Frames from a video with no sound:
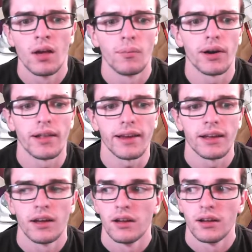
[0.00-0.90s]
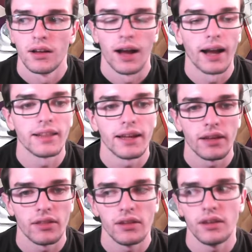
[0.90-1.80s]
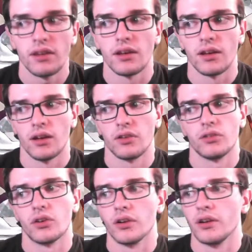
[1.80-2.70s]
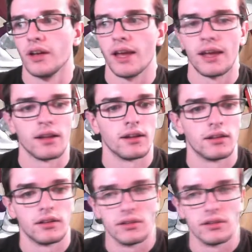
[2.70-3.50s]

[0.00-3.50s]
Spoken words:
But like, I like the Azura and